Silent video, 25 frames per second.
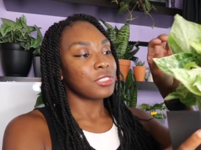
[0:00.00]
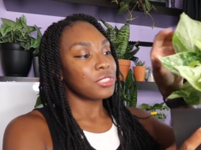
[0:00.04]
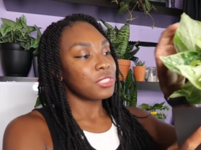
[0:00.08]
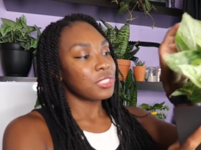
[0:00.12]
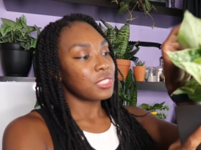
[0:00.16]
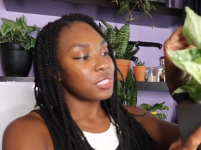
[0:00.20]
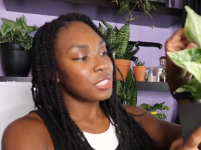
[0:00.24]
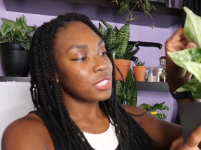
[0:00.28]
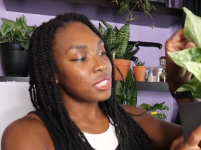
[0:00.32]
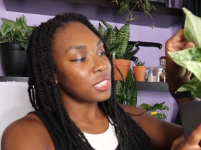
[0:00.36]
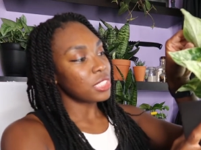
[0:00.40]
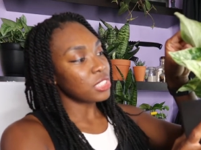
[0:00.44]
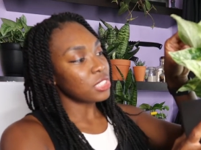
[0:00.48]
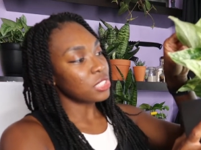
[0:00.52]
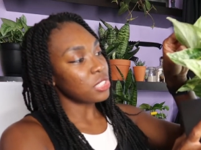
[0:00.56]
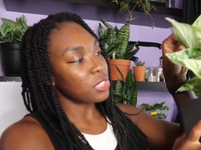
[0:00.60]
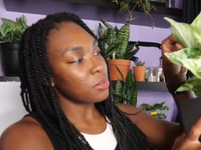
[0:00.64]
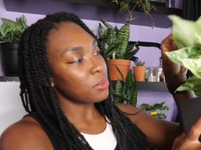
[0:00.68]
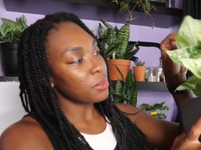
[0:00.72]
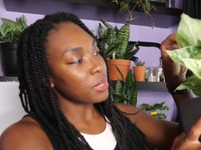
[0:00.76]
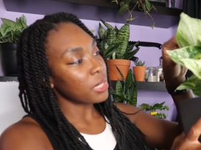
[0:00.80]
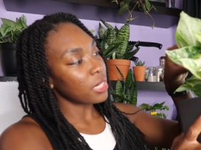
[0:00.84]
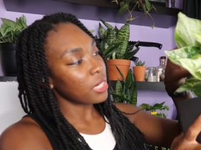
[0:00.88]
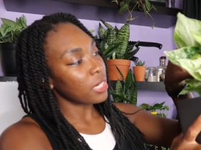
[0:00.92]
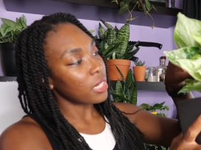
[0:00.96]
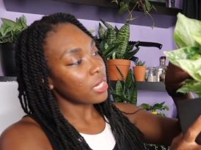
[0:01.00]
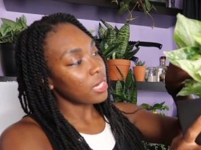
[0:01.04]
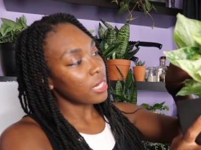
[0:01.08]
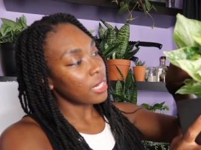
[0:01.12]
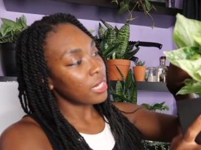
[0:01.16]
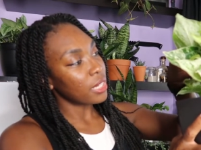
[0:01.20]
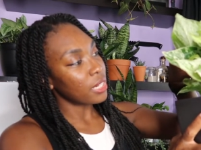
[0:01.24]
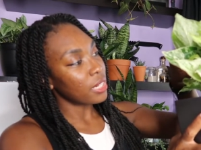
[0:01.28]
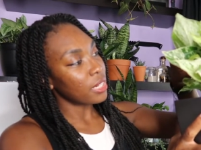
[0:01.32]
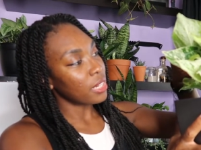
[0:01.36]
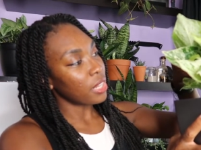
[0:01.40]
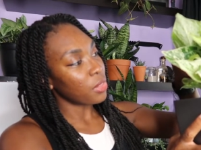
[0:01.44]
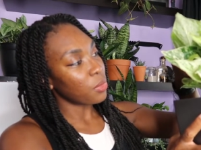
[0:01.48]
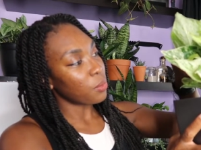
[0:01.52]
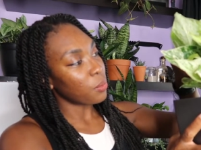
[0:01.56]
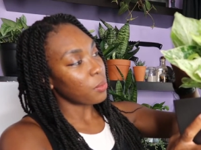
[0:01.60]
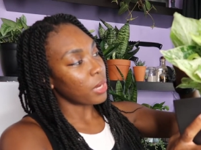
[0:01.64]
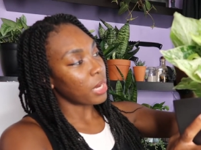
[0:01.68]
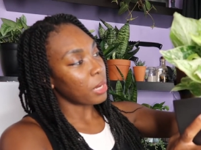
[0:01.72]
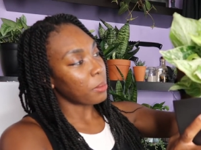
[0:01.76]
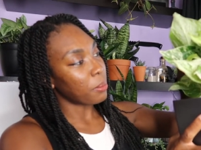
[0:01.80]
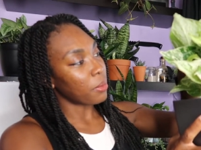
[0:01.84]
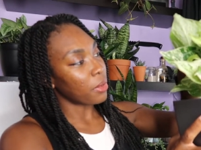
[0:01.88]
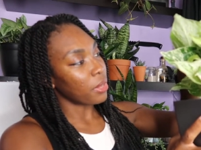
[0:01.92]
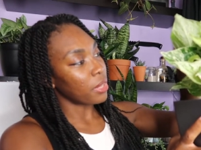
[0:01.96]
she's doing good. Another
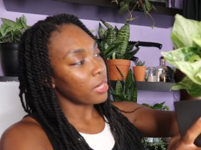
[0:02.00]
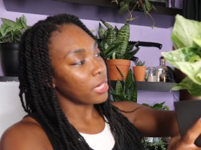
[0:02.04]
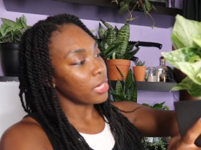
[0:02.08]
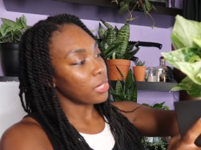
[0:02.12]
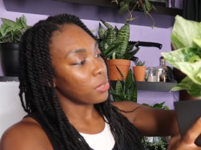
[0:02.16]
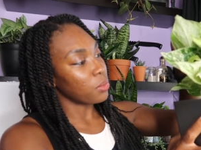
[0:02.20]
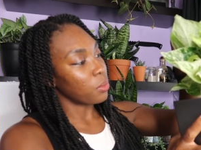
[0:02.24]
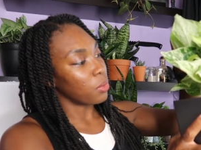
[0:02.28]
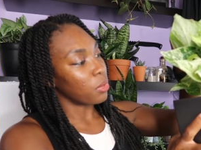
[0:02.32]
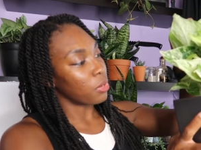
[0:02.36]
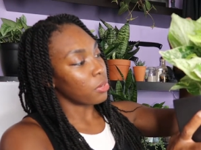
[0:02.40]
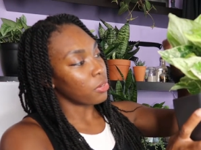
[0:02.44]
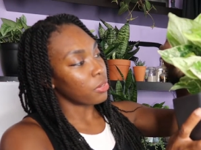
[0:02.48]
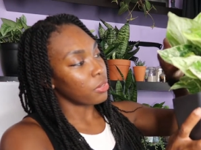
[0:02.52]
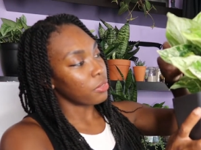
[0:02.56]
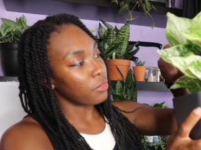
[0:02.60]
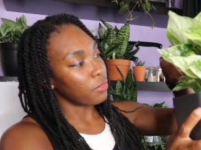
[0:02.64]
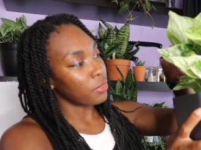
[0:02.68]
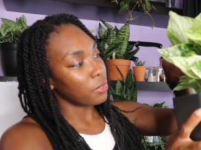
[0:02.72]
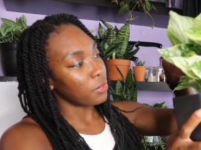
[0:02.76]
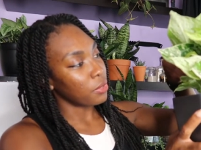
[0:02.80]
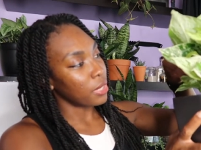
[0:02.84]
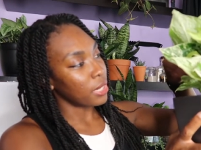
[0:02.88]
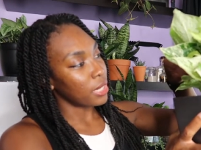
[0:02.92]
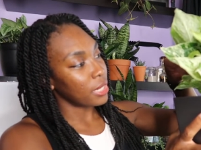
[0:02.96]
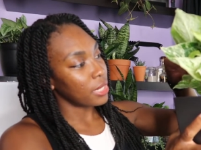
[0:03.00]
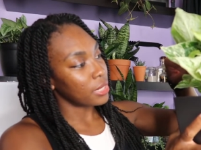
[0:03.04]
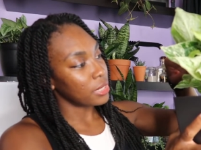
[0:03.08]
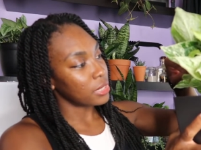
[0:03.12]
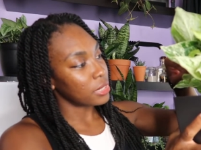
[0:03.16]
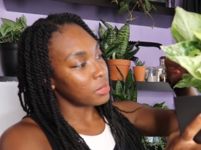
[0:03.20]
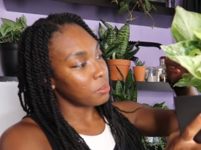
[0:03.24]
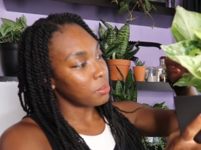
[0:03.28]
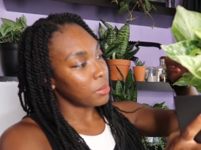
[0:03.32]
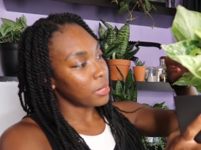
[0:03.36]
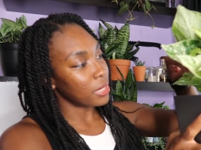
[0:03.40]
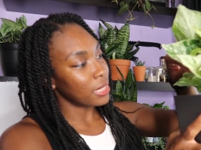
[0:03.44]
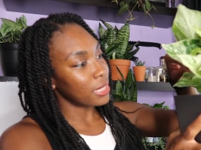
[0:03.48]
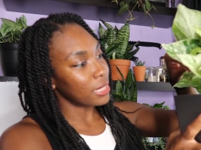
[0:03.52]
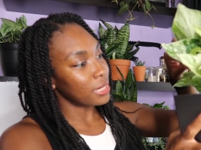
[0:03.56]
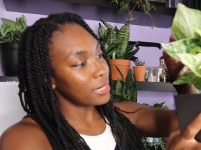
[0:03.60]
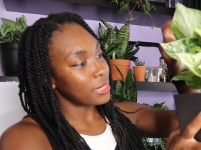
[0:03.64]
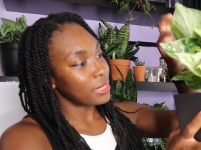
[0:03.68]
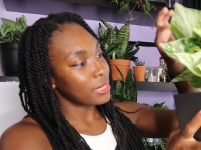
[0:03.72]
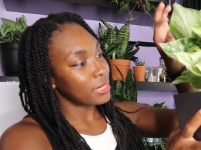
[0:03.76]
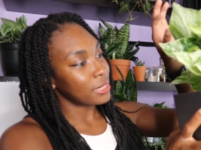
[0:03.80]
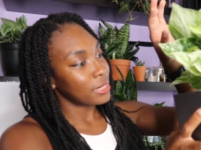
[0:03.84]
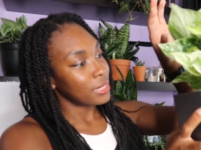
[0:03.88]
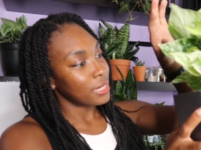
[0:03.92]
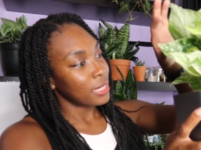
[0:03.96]
one I probably need to water in a few days, but
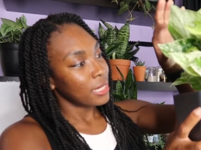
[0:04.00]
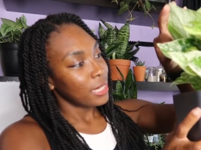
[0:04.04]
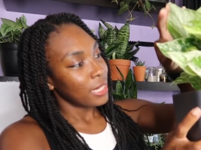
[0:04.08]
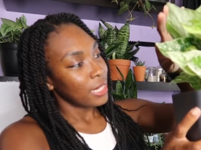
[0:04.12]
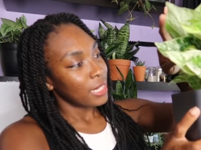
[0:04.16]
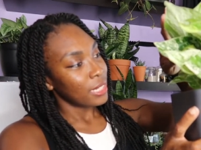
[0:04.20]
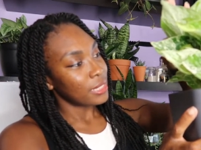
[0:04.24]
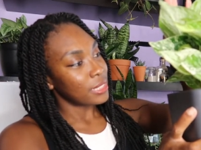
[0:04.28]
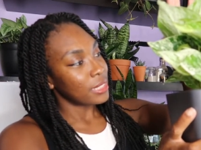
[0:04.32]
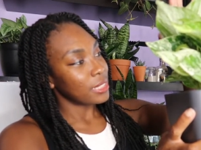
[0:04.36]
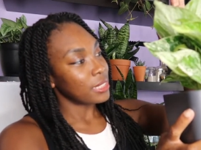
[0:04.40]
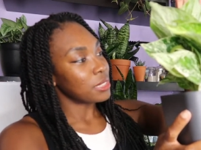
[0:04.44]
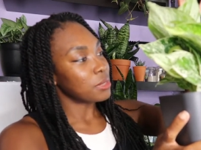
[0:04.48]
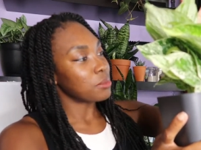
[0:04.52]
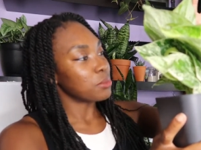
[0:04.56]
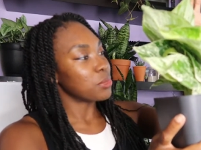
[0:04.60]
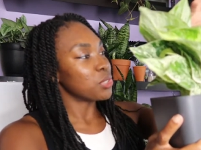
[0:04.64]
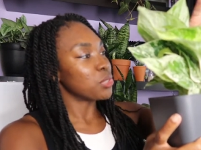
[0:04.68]
I see some